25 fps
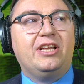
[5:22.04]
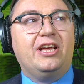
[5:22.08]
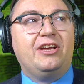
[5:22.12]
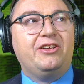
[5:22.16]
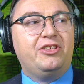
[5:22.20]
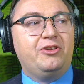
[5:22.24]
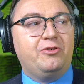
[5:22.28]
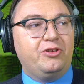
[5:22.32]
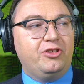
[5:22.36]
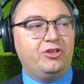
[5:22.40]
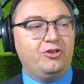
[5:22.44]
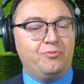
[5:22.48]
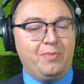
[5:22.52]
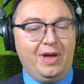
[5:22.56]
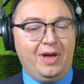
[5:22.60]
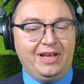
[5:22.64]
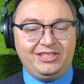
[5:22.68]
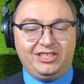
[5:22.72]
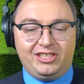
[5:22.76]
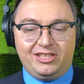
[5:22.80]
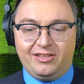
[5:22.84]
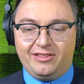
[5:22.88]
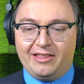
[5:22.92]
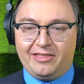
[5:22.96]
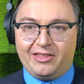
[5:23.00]
Now, you, you
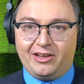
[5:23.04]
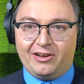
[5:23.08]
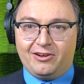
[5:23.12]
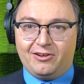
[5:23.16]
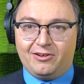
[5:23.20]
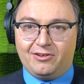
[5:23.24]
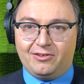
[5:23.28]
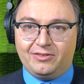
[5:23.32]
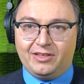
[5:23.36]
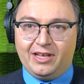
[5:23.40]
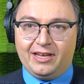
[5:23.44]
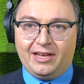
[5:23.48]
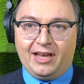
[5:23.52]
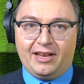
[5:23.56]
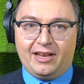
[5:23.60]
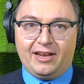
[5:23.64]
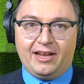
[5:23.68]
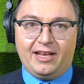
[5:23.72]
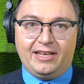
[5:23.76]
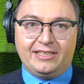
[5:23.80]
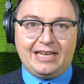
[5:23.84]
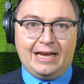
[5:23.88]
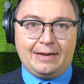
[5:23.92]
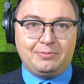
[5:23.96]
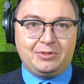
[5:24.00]
mentioned that they're
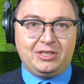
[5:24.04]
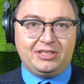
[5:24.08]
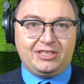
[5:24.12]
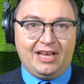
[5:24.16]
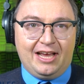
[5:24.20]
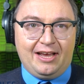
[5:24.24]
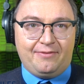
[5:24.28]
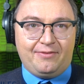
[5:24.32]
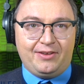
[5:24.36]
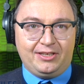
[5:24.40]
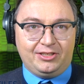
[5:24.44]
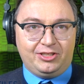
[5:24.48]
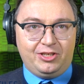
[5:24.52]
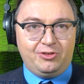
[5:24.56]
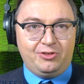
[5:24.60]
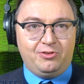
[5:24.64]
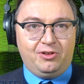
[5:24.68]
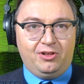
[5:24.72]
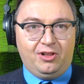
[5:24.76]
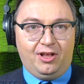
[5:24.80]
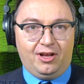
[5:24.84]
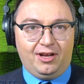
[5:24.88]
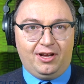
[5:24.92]
they kind of adapted to having two